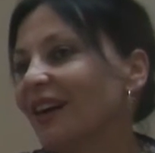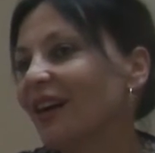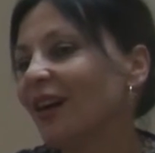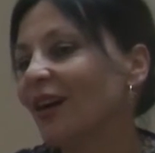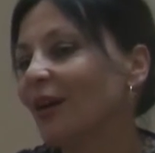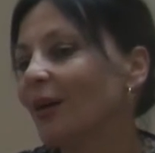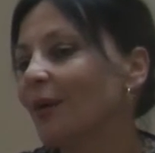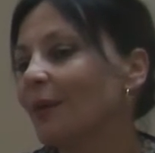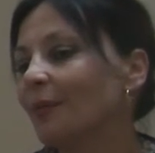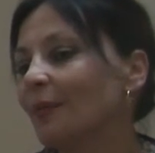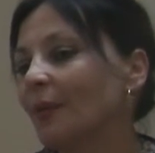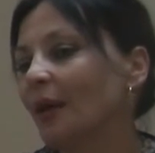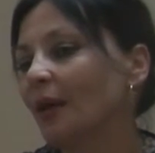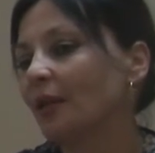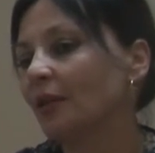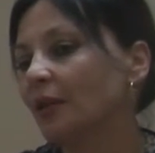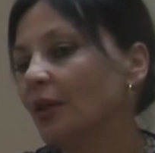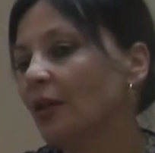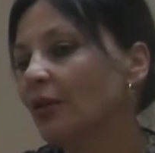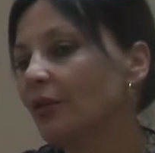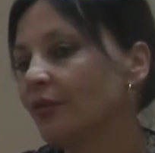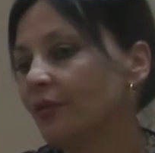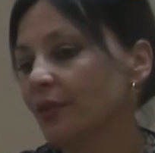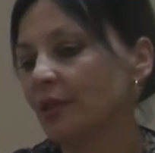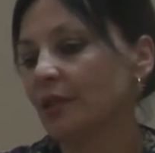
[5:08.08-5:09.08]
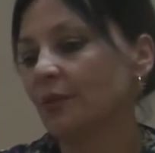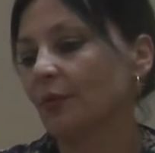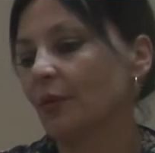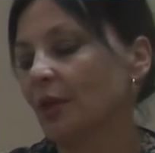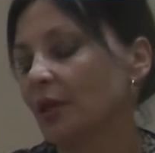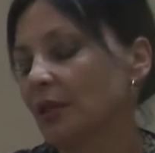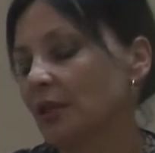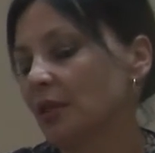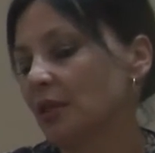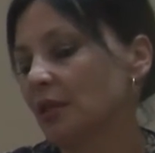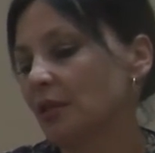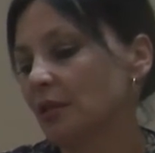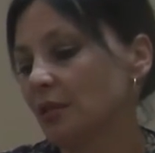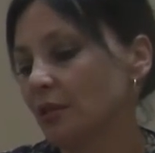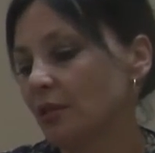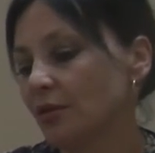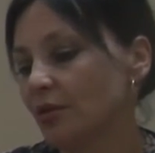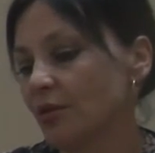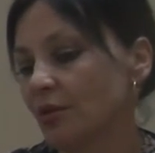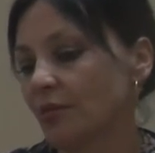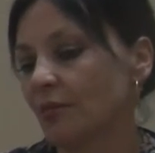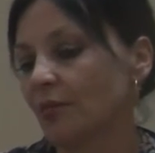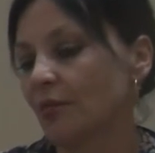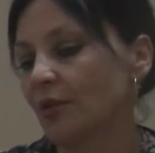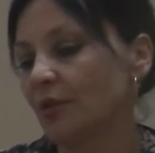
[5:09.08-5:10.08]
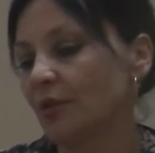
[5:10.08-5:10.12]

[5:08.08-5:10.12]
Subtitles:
And the only reason why I didn't do them